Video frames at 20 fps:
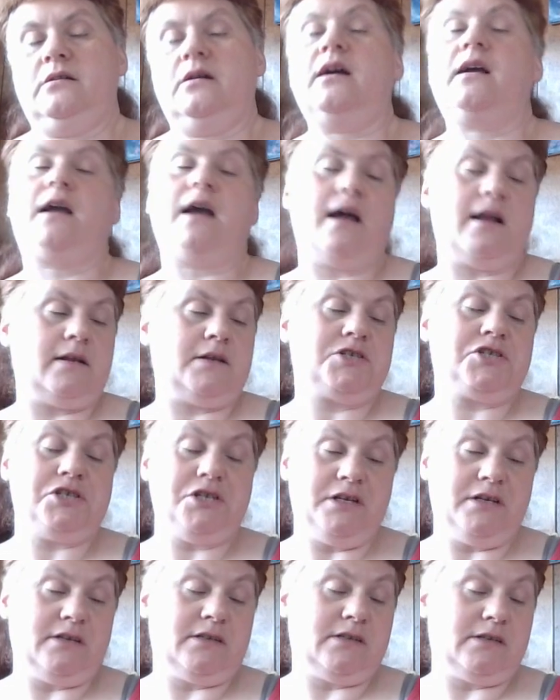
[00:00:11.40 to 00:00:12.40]
I kind of
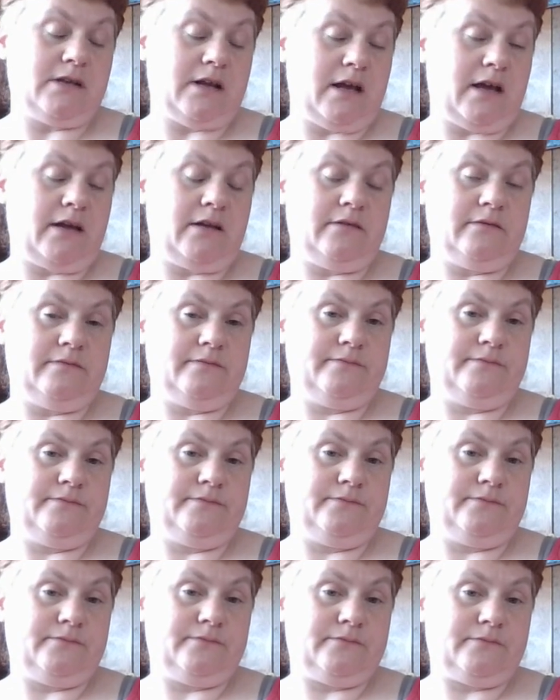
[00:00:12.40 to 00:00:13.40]
cheated tonight.
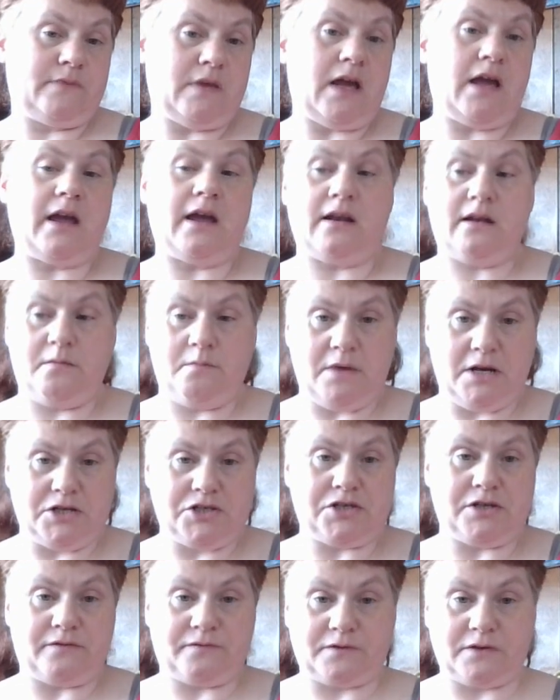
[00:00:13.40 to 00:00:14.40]
I handed my
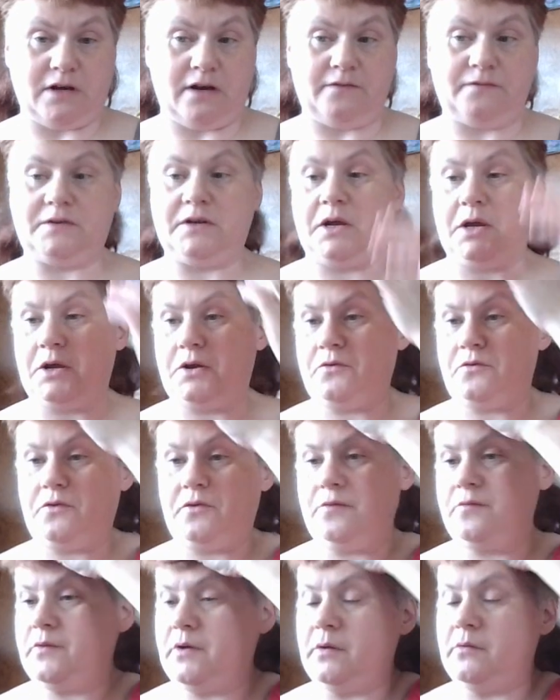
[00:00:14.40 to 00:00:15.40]
shift off to Andrew.
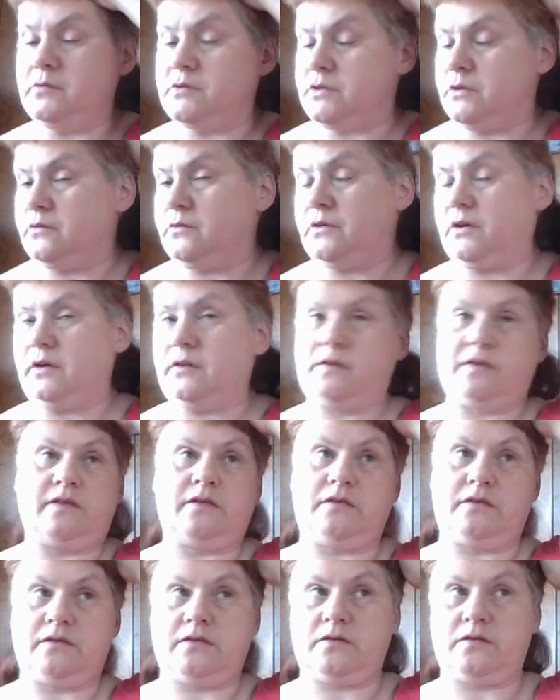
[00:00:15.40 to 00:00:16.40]
It was only a
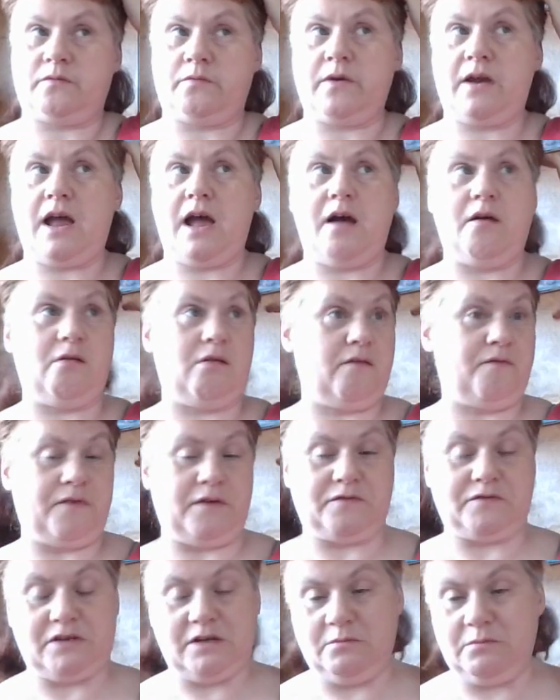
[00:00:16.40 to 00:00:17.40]
3 hour and
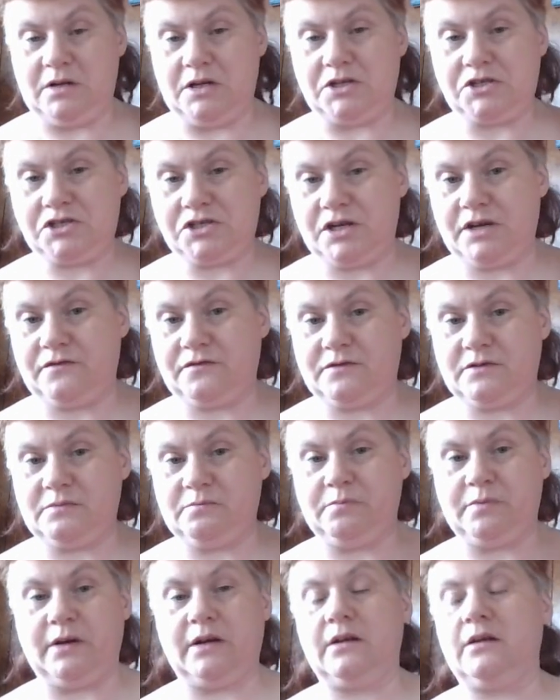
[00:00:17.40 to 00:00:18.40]
15 minute shift,
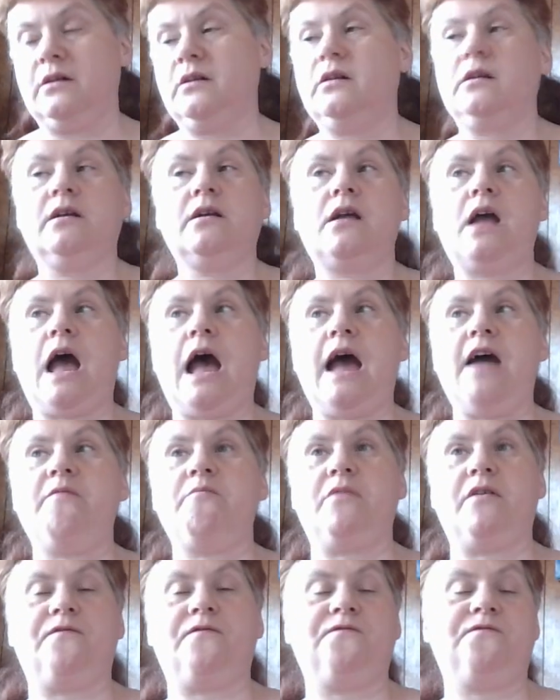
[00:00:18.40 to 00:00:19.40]
but I've
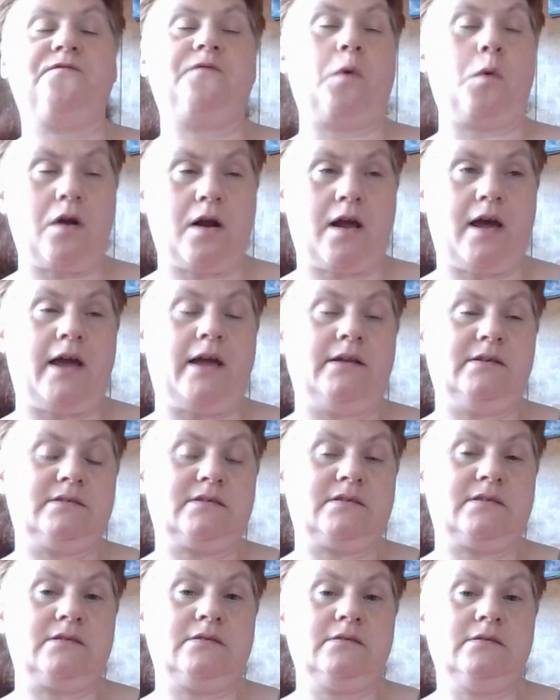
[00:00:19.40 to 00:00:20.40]
been four
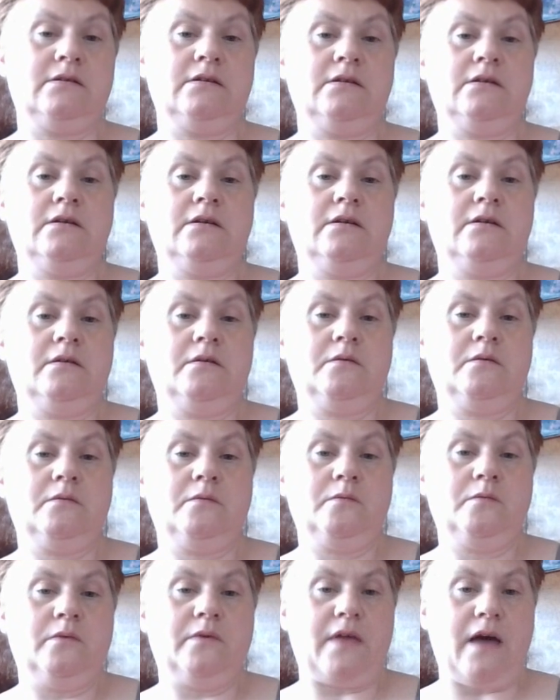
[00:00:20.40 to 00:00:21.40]
nights
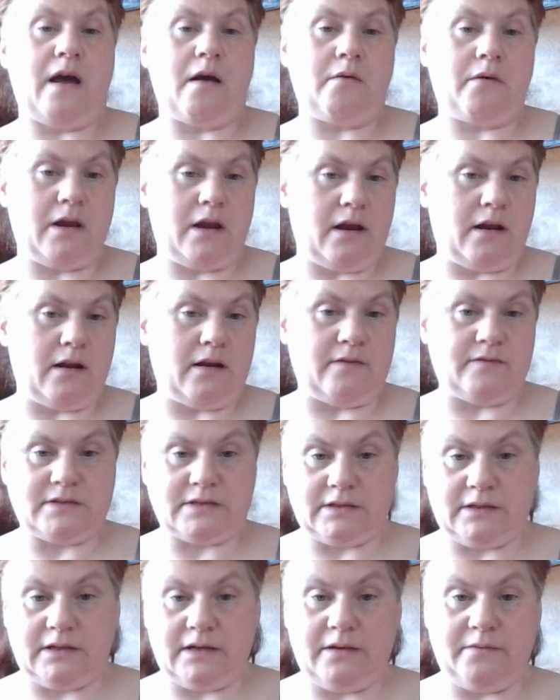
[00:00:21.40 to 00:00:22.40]
without getting enough
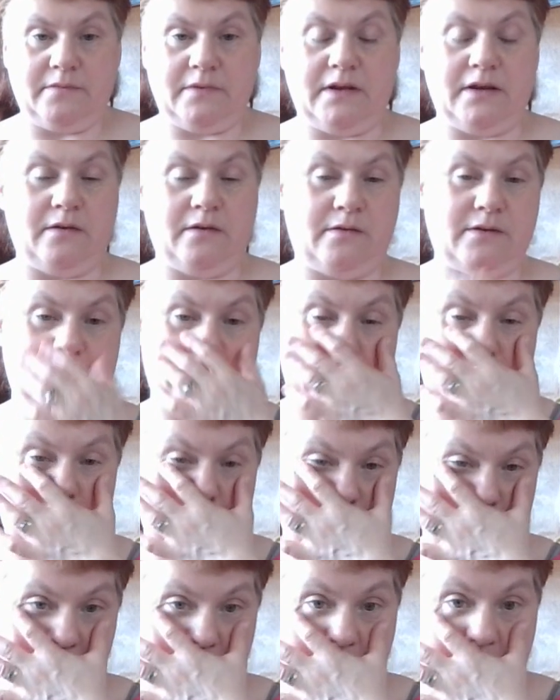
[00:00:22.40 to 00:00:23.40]
sleep. And you can see it
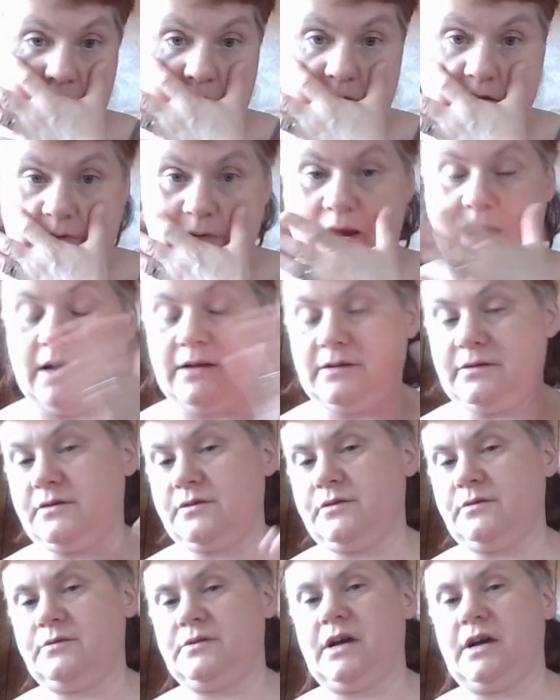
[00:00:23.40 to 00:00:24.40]
in my eyes. My eyes are
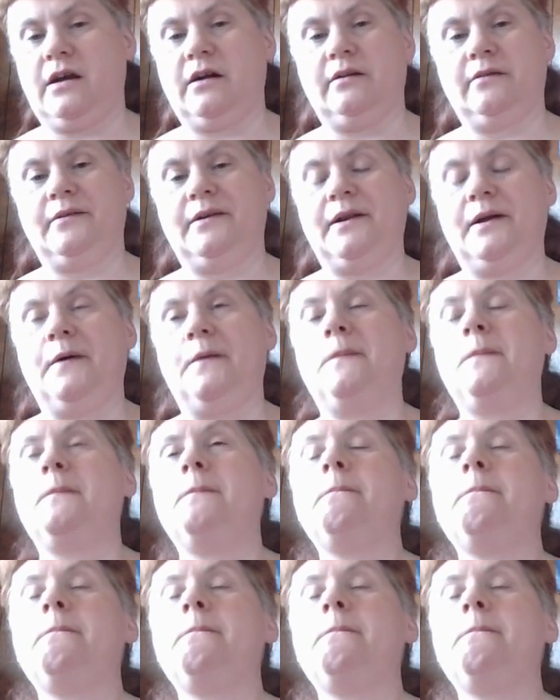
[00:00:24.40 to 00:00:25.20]
so tired right now.